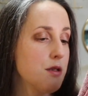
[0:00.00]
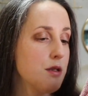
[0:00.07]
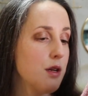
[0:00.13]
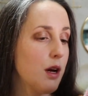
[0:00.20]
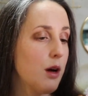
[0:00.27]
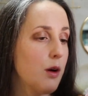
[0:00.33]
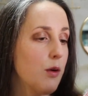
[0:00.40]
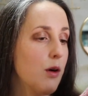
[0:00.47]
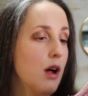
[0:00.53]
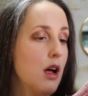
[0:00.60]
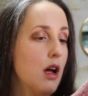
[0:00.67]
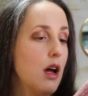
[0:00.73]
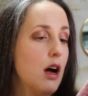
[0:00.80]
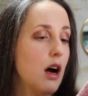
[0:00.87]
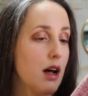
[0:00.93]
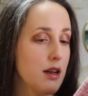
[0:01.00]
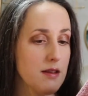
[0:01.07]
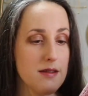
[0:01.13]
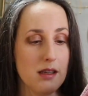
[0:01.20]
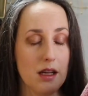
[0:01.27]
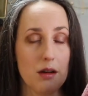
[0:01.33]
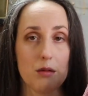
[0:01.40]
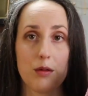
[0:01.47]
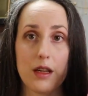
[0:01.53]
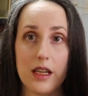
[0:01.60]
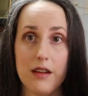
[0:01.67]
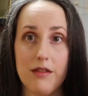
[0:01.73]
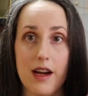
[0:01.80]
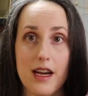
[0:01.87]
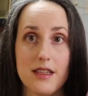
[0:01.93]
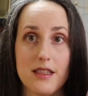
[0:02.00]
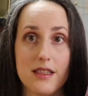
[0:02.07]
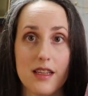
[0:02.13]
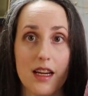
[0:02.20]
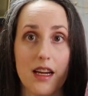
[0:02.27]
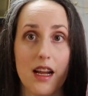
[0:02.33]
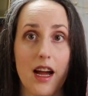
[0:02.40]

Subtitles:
So honestly, really fast knit.